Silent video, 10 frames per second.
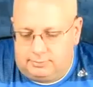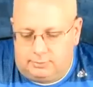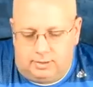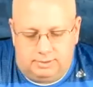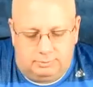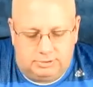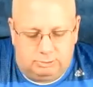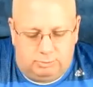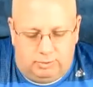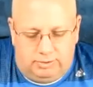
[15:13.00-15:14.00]
What, what's
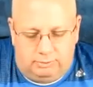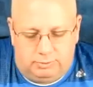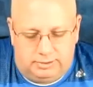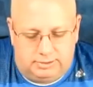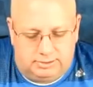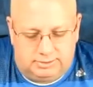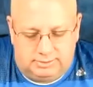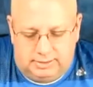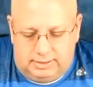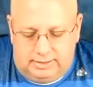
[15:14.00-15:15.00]
your priority on
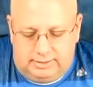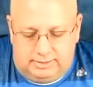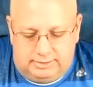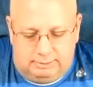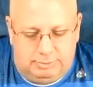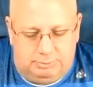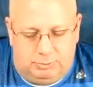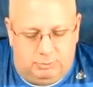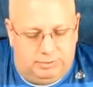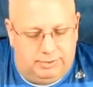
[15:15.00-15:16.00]
rendition? Some people
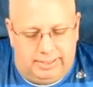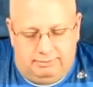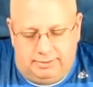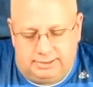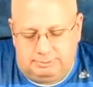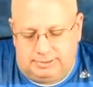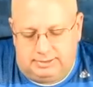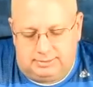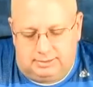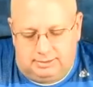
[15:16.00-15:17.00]
would rather have this
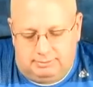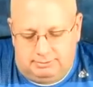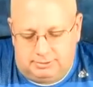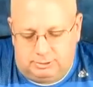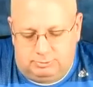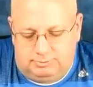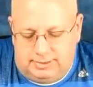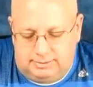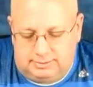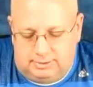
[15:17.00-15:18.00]
because they love the super
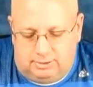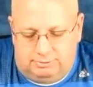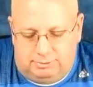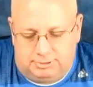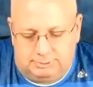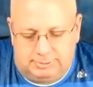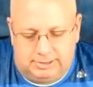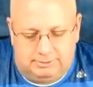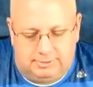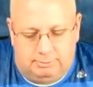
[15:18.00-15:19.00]
fast, the autofocus speed,
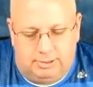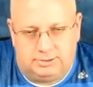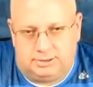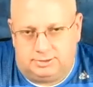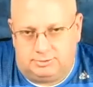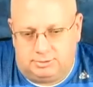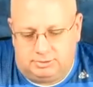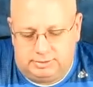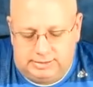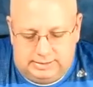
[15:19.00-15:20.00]
and the vibration
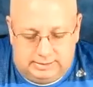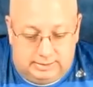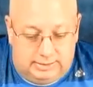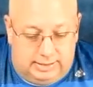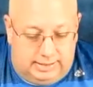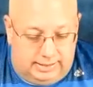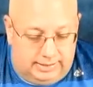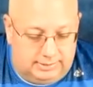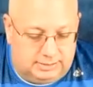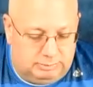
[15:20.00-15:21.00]
control.
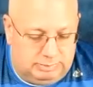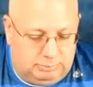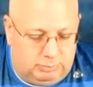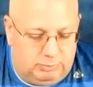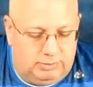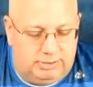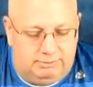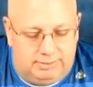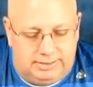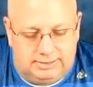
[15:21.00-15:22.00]
And some people would rather
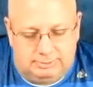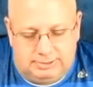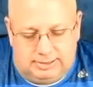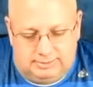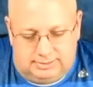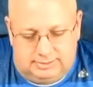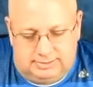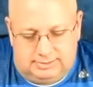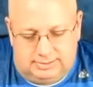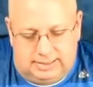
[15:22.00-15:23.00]
have this because this
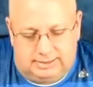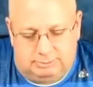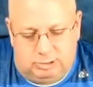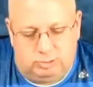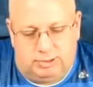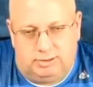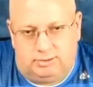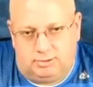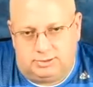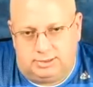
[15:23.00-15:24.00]
has much better
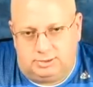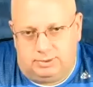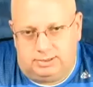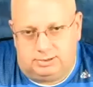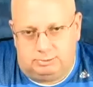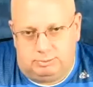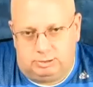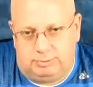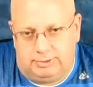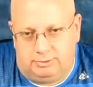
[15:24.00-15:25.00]
color saturation,
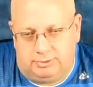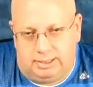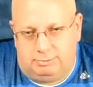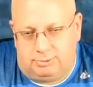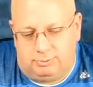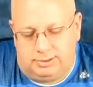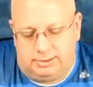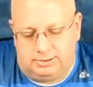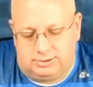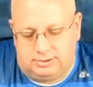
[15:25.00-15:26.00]
much better depth and
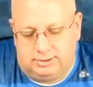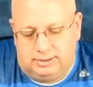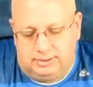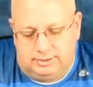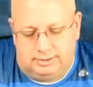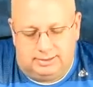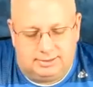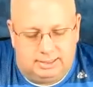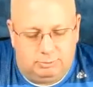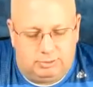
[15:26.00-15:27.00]
rendition than the
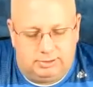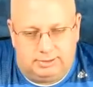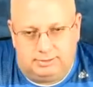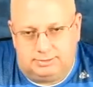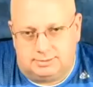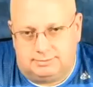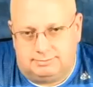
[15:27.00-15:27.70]
Tamron does.